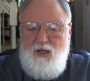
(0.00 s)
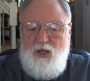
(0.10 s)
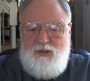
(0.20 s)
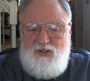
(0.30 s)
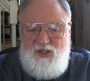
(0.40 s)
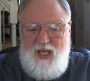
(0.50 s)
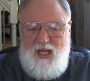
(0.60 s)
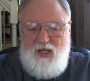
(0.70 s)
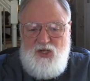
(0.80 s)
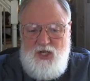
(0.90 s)
You're
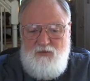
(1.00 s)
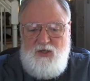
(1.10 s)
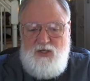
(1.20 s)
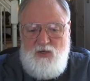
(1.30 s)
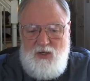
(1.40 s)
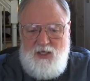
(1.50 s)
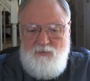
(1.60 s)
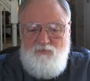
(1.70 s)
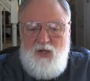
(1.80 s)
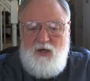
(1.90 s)
seeing a shift to it,
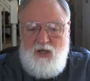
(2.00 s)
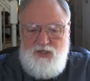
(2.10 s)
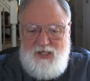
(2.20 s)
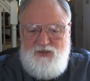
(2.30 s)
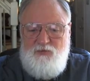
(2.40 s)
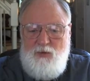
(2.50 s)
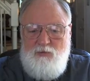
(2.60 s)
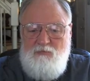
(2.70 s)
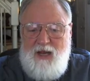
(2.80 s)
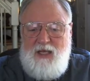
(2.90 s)
not just
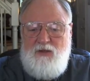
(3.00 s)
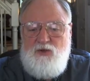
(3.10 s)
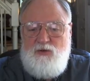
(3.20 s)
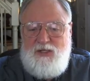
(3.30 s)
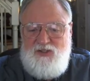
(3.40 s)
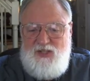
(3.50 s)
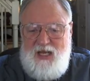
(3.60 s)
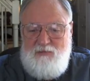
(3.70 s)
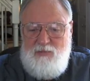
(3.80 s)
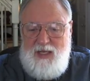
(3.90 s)
from a regulatory
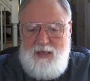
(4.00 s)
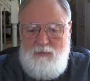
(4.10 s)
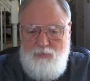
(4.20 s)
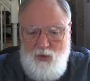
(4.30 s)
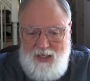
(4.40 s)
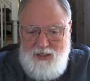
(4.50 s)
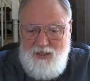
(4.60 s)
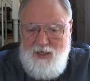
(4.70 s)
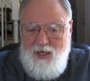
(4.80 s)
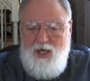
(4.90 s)
standpoint,
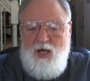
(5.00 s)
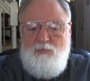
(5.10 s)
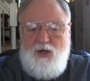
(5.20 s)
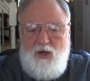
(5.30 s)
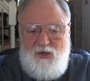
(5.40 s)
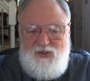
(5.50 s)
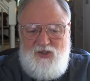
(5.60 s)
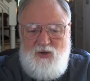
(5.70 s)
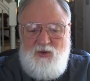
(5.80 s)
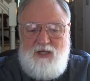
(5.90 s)
but
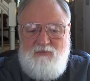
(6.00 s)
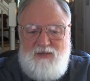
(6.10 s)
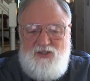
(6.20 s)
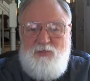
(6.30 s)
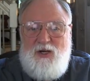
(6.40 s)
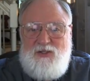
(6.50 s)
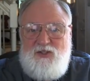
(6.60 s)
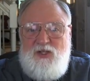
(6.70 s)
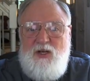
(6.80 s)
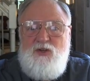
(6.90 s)
also in
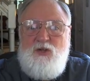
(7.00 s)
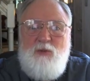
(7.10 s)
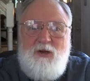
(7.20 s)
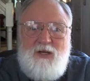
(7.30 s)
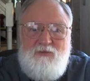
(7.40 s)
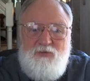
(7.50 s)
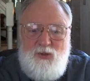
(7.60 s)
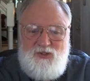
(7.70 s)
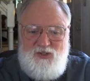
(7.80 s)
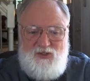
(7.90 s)
response to market
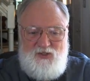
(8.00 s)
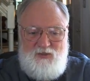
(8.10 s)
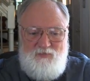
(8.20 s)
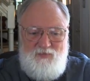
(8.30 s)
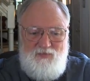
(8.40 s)
forces.